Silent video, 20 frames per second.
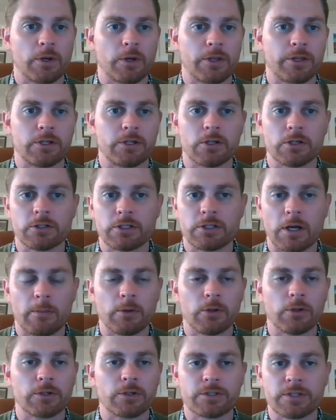whether you're
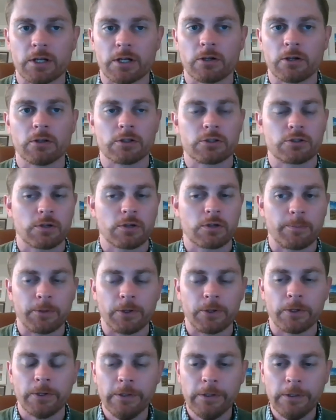double or single or
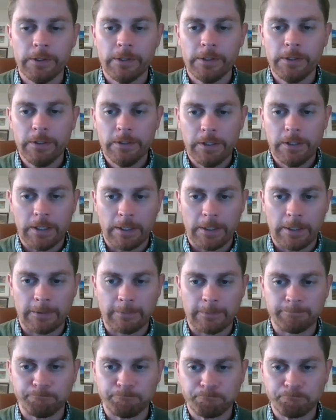triple.
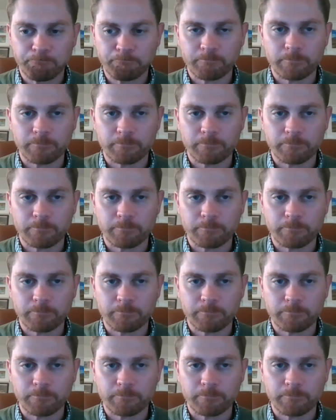Um,